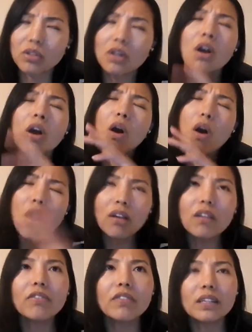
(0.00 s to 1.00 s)
So
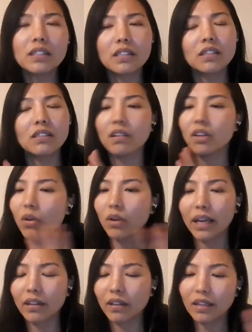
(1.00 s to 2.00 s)
all of this is,
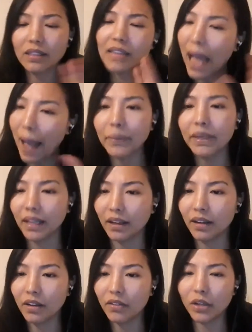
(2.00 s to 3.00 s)
like it's happening.